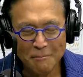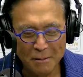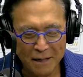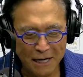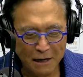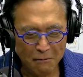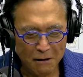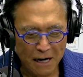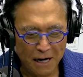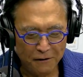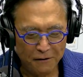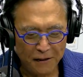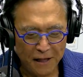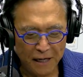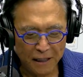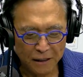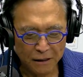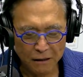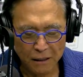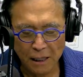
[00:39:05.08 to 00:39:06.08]
But anyway, I
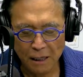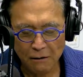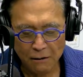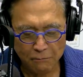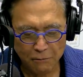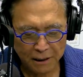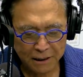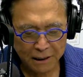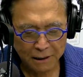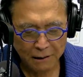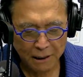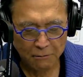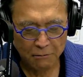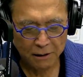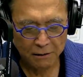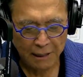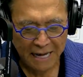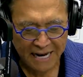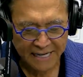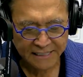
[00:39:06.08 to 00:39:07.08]
thank you. I want to, I
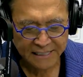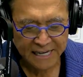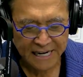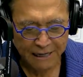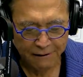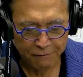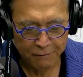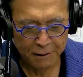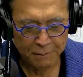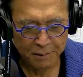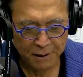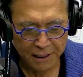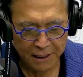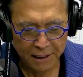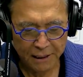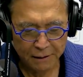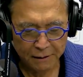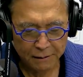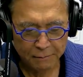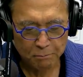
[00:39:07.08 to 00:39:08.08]
want to ask
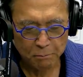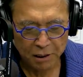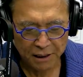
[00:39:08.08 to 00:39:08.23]
everybody,